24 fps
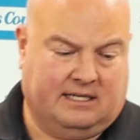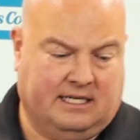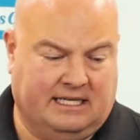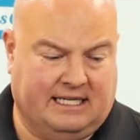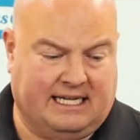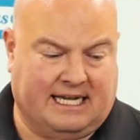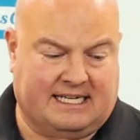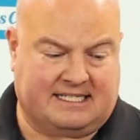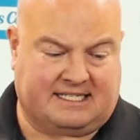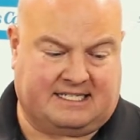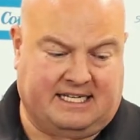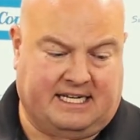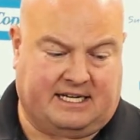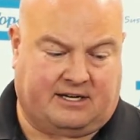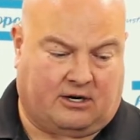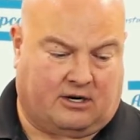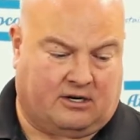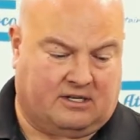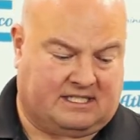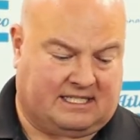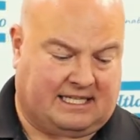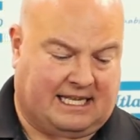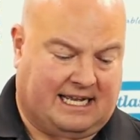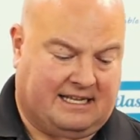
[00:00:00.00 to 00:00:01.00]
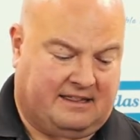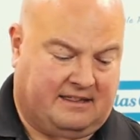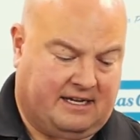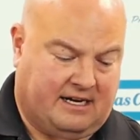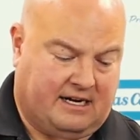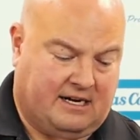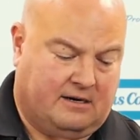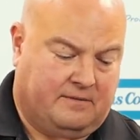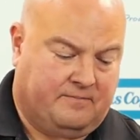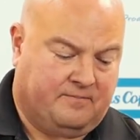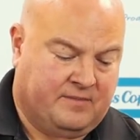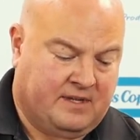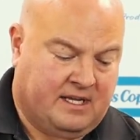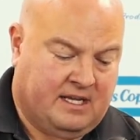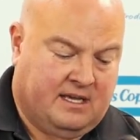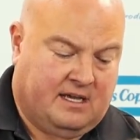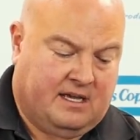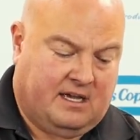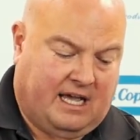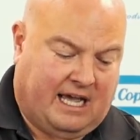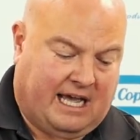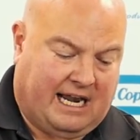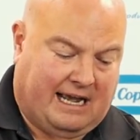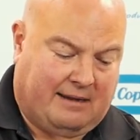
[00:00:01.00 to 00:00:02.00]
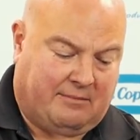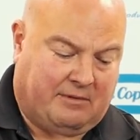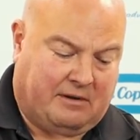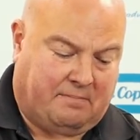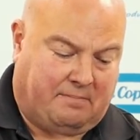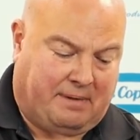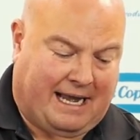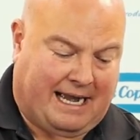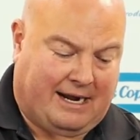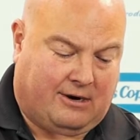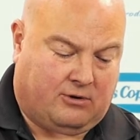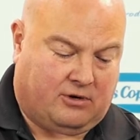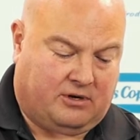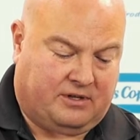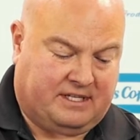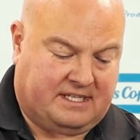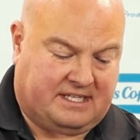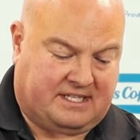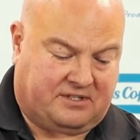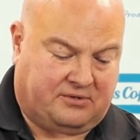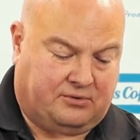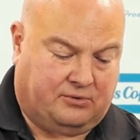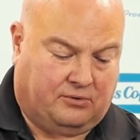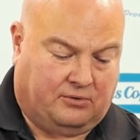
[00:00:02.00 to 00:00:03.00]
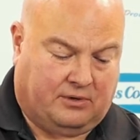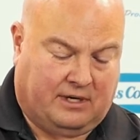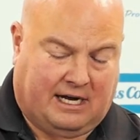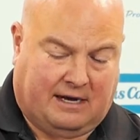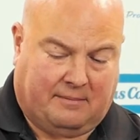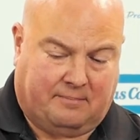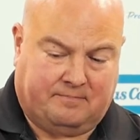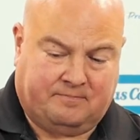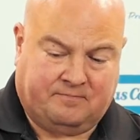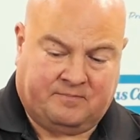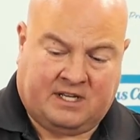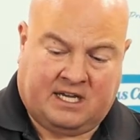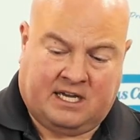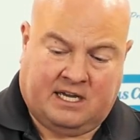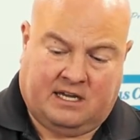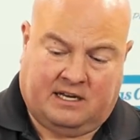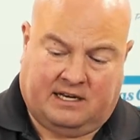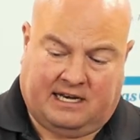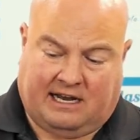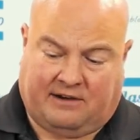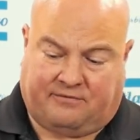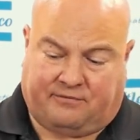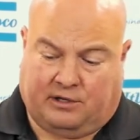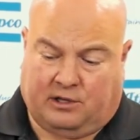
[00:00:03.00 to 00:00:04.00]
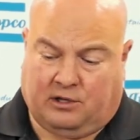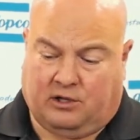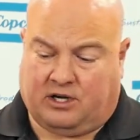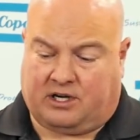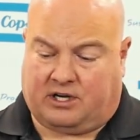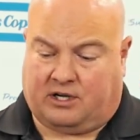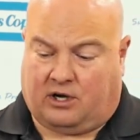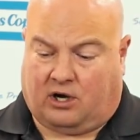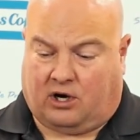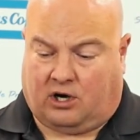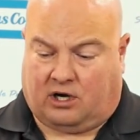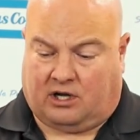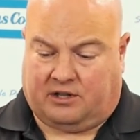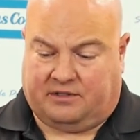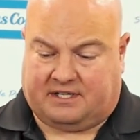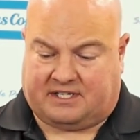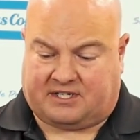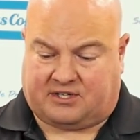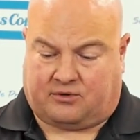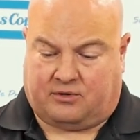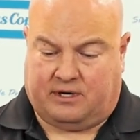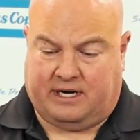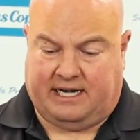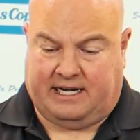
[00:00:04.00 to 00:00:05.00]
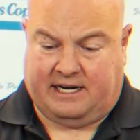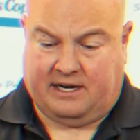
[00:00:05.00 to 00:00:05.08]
in the SD card slot there, and I'm going to power this tool up. Now, if we look on the screen